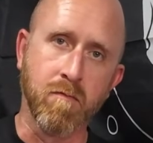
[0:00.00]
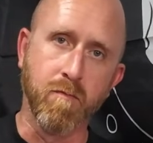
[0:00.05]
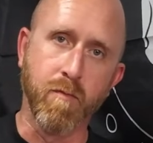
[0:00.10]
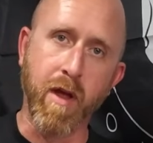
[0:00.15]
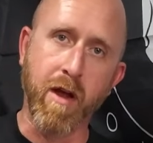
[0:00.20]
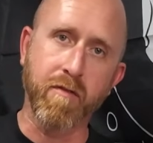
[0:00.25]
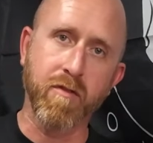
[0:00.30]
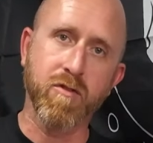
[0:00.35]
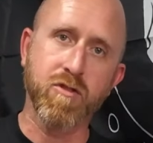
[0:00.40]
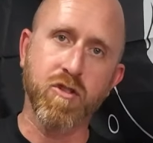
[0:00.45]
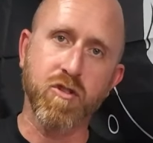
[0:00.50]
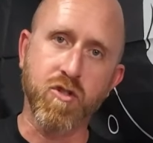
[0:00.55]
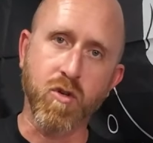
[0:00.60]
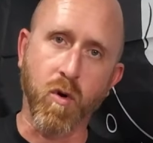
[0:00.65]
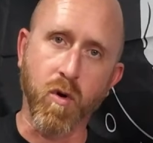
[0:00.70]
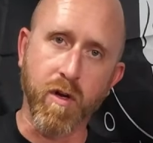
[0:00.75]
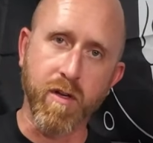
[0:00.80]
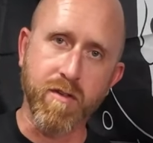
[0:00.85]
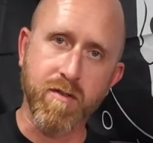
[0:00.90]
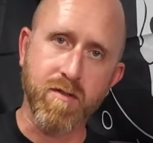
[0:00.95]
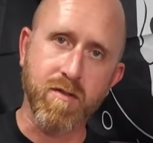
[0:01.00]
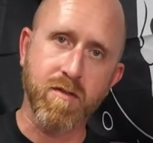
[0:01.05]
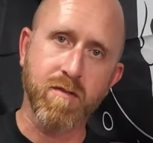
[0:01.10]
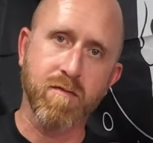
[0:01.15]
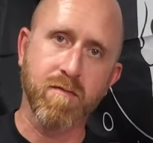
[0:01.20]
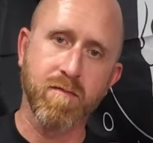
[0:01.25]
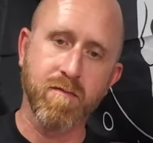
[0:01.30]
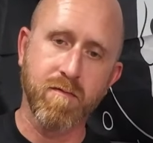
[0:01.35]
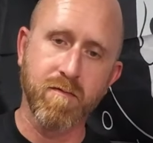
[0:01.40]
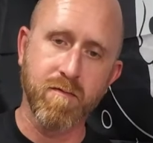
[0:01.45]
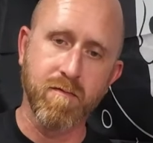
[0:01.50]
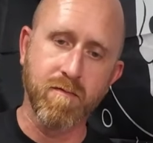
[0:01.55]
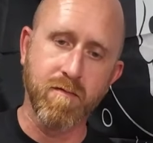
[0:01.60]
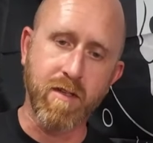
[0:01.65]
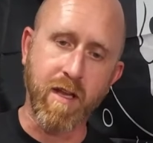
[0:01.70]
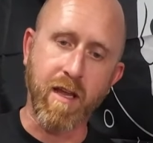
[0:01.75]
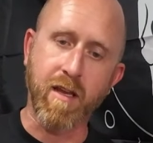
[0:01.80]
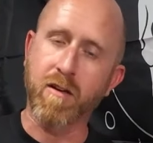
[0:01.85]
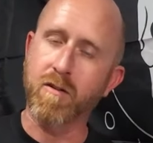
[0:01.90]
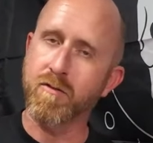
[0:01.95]
Beverage of choice.
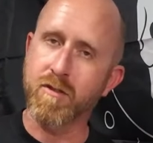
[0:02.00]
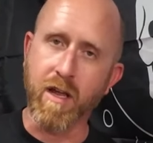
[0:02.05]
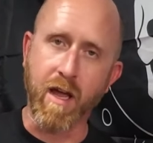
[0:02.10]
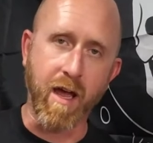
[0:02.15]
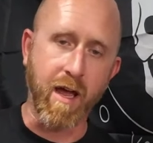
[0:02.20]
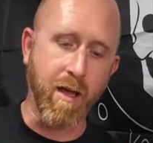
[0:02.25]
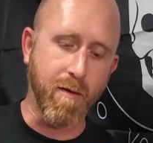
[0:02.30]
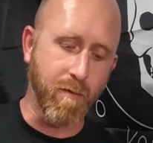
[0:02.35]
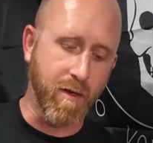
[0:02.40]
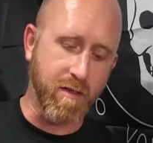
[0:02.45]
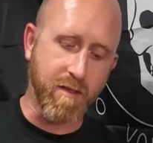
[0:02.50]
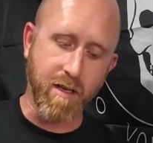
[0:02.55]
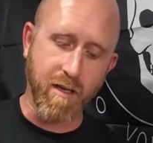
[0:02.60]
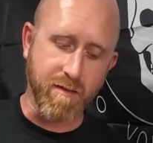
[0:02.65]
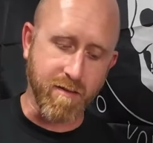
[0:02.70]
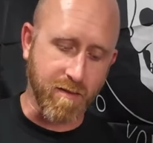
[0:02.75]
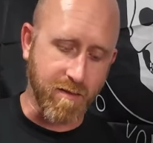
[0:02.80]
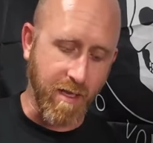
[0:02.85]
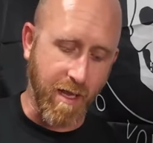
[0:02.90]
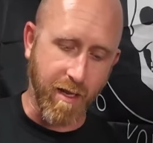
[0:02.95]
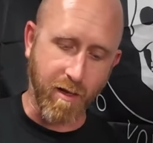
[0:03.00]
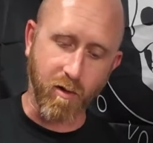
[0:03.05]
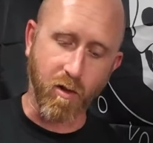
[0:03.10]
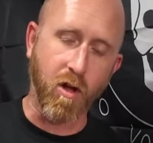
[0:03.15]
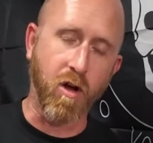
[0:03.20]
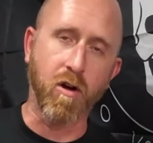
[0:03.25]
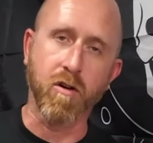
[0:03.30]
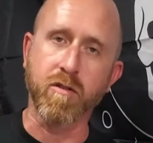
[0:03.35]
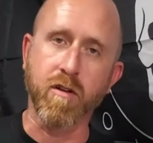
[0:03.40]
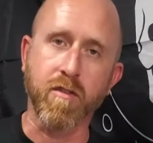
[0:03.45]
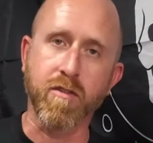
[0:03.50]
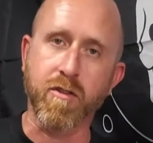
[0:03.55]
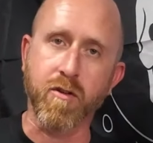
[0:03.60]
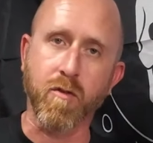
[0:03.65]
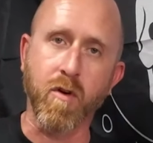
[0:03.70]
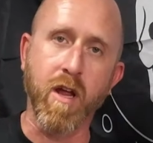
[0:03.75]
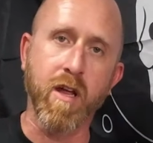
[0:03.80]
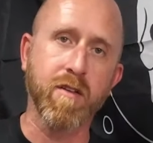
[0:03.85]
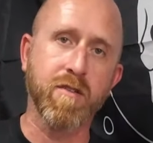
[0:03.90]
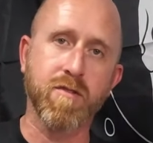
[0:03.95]
Take your time. It doesn't take long. The
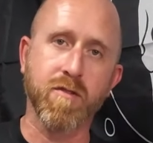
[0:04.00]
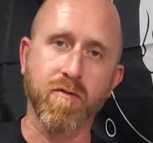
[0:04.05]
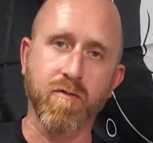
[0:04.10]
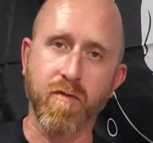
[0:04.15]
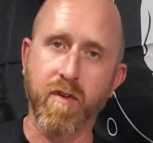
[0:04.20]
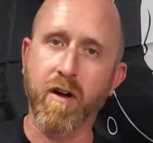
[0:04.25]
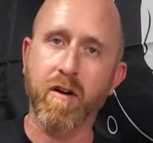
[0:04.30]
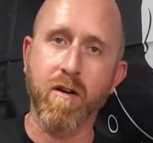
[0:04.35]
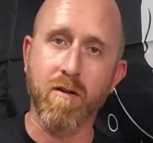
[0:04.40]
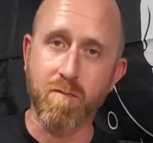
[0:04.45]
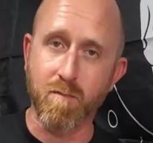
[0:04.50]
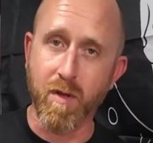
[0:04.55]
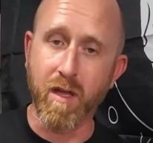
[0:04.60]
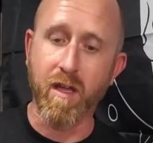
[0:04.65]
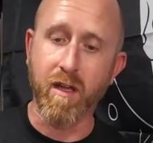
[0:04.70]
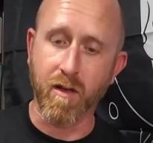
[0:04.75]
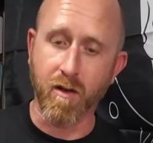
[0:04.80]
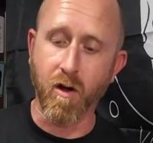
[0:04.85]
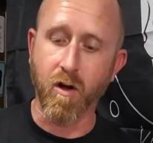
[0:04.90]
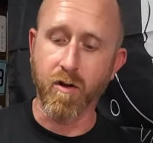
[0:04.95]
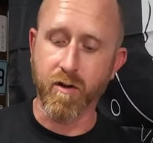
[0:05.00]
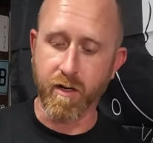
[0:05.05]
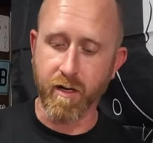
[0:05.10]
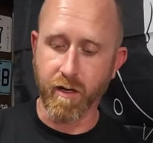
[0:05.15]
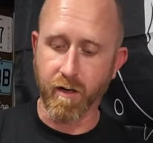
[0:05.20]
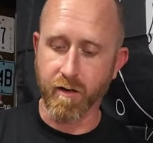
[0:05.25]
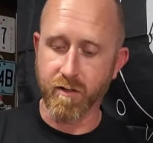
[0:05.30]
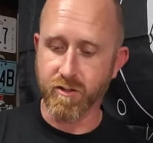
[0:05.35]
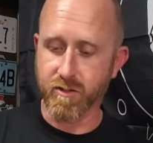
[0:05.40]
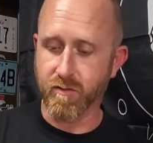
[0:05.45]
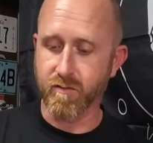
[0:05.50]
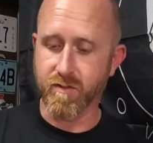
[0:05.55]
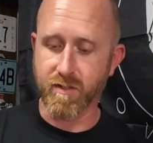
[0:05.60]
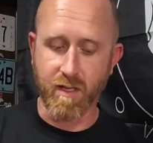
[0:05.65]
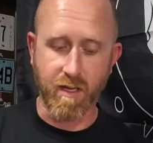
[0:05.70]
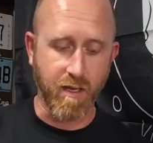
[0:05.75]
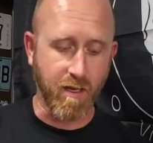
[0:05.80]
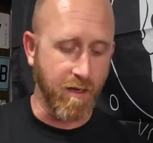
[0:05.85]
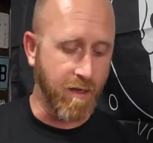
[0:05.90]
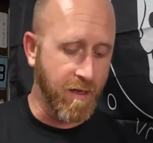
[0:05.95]
threads are very big on here. As you
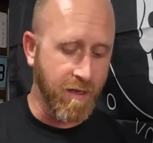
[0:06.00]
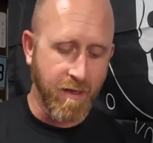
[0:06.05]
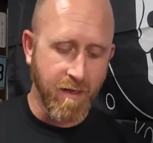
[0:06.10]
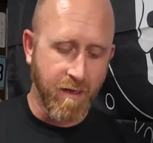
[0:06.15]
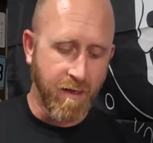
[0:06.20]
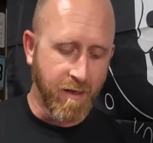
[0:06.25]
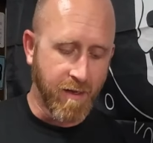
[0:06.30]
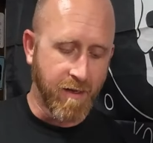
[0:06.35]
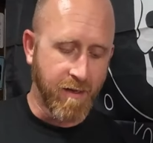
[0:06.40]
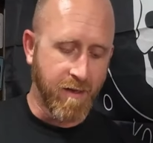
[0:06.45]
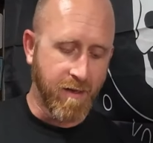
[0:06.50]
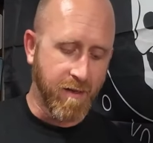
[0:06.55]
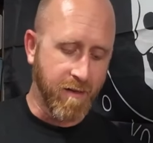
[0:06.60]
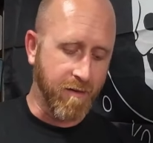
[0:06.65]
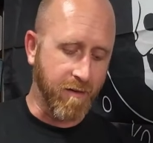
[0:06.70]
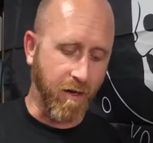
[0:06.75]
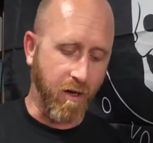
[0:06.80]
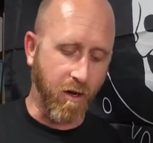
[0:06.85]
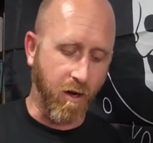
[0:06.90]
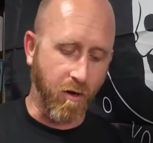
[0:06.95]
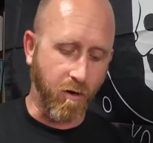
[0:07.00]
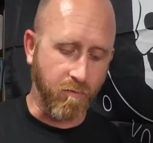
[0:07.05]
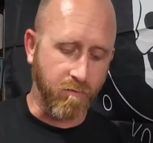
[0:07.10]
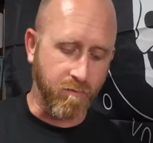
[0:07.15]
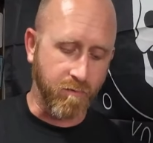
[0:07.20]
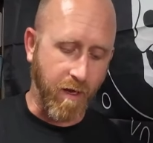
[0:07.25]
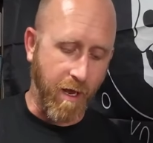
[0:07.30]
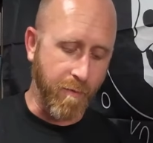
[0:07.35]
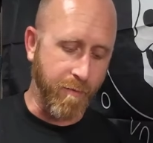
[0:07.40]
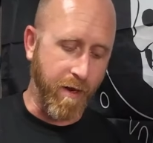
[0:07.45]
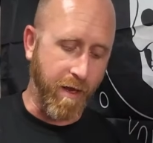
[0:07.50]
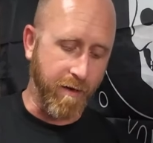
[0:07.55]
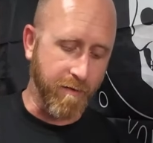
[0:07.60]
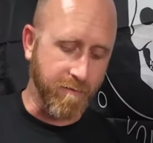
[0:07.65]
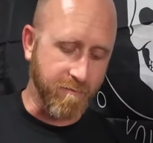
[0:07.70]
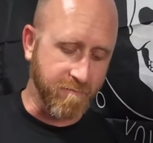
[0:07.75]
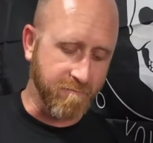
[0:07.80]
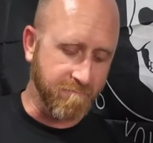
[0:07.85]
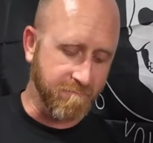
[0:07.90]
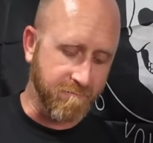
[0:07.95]
see, you know, I'm not
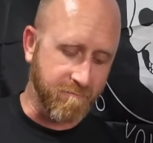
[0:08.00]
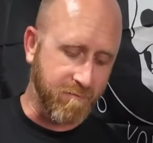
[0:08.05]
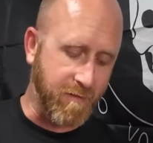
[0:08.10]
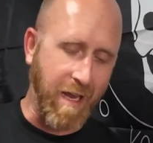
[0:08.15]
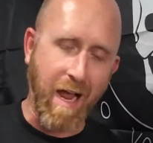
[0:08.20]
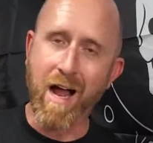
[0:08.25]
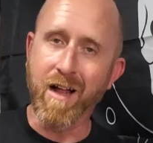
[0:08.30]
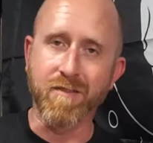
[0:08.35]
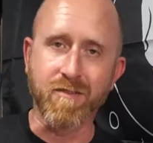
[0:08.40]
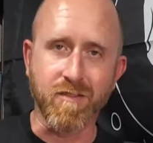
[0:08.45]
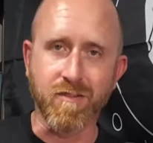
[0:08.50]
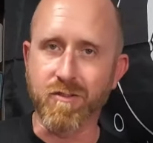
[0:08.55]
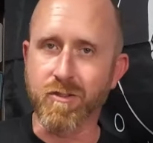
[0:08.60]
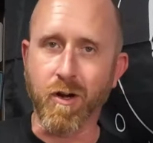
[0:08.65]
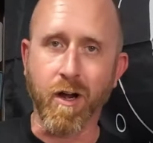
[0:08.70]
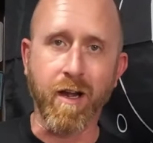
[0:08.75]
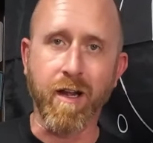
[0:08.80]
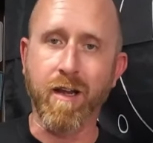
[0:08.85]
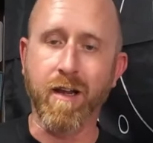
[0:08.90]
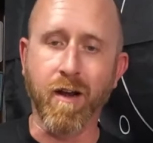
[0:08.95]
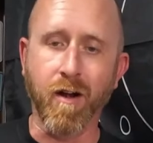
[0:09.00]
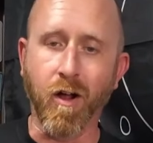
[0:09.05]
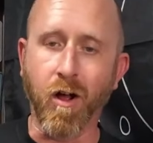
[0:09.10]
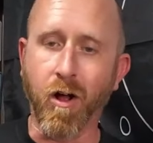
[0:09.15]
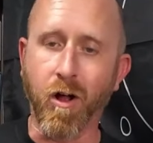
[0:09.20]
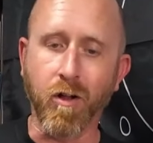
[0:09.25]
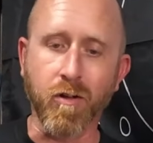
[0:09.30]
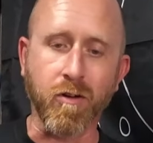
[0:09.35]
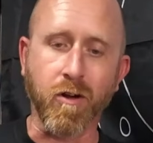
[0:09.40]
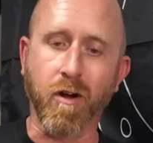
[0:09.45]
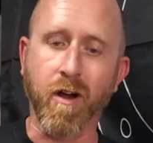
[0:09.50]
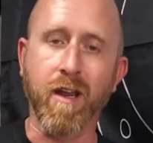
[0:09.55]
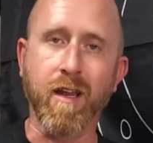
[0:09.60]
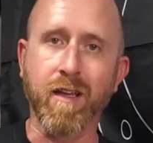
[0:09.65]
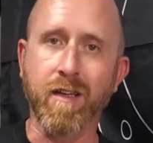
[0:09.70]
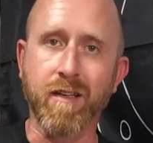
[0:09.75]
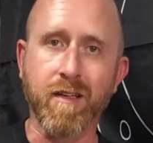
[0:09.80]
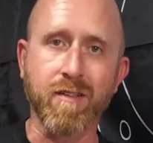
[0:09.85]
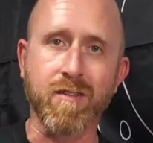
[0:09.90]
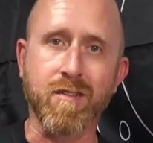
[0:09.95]
concentrating at all,
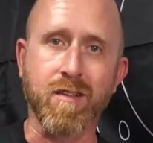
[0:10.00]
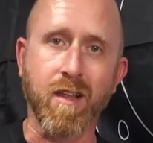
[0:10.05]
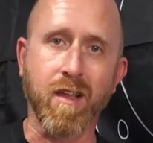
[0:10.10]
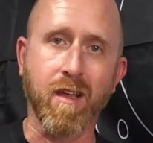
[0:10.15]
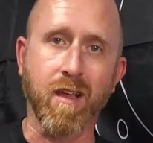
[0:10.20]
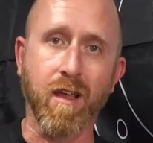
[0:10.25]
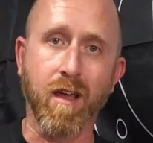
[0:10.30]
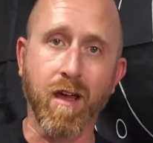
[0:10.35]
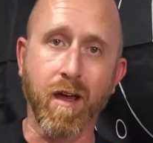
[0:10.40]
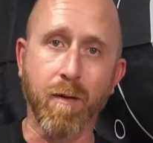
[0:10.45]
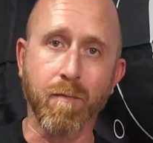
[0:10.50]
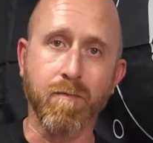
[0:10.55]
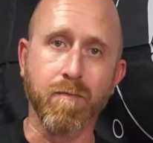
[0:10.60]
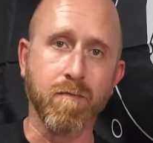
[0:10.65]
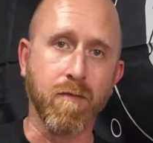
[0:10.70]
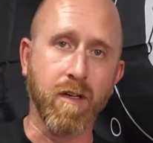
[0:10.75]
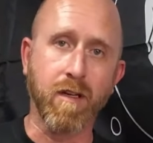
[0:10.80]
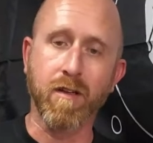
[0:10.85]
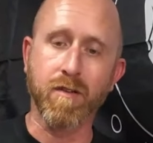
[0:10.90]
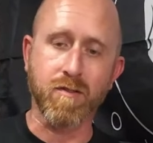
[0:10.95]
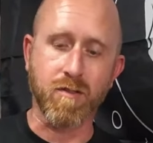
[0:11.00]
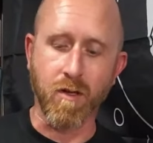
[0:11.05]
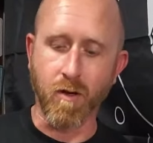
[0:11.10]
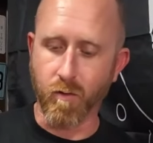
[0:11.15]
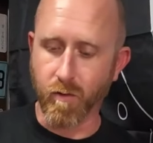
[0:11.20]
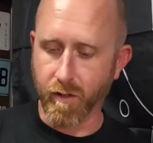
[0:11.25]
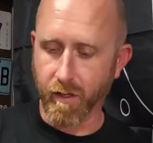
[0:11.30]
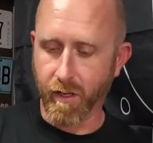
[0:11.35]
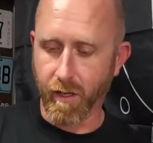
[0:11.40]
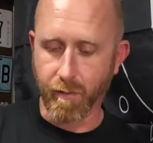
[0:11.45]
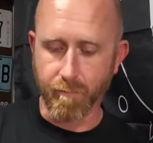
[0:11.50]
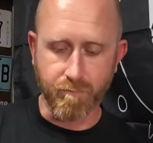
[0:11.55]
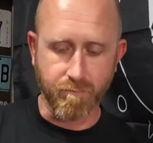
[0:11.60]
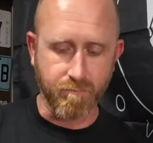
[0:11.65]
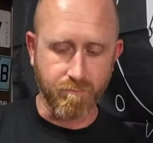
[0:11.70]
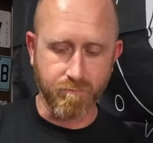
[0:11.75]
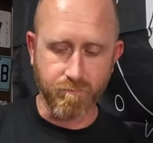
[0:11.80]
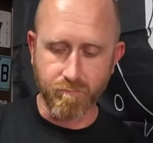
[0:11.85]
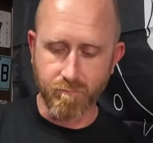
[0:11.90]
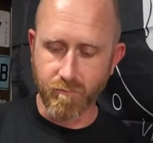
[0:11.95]
cranking this thing up, and it's going up.
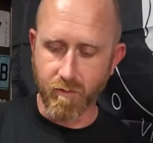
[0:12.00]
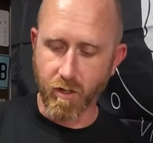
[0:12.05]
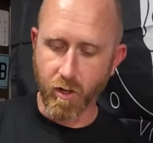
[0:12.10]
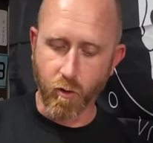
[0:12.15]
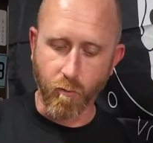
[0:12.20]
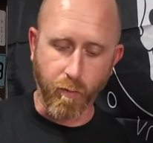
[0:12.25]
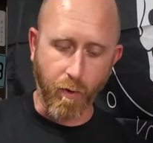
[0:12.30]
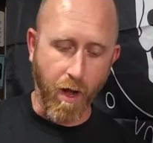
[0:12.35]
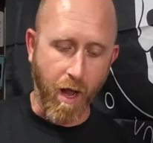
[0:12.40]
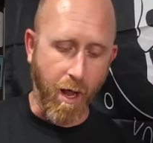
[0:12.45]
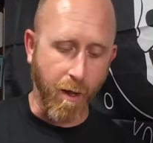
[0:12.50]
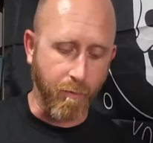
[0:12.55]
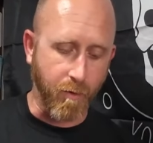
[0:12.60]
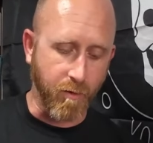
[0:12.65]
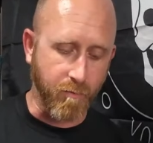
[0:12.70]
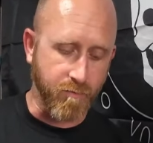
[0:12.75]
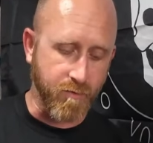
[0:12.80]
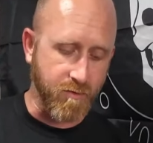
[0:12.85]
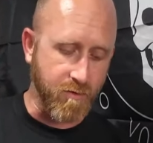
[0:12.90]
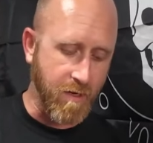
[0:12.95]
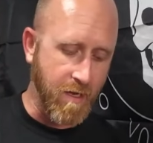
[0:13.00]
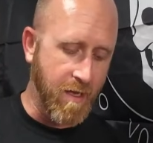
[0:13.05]
No problems.